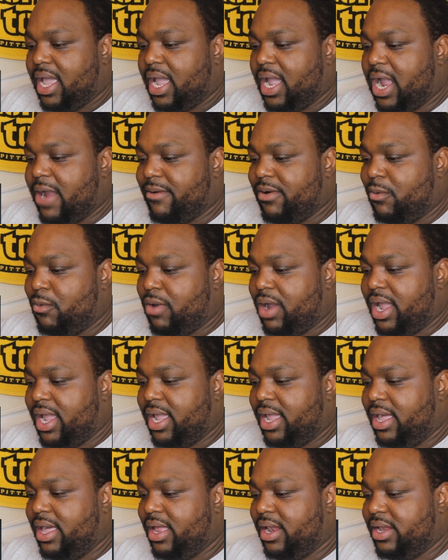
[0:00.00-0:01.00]
Aaron Wayne
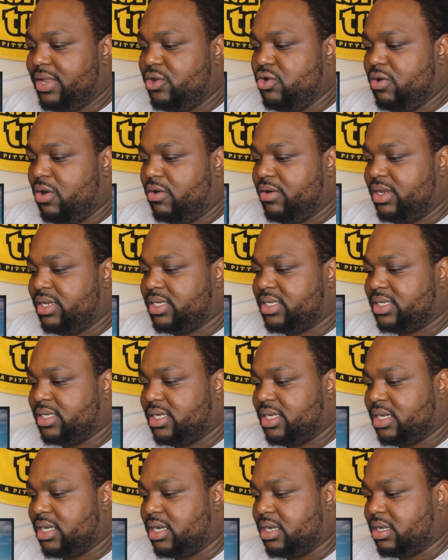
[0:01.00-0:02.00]
Hilly, you on this
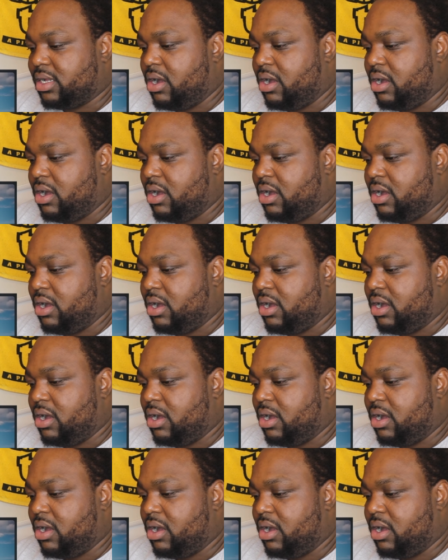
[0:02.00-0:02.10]
shit?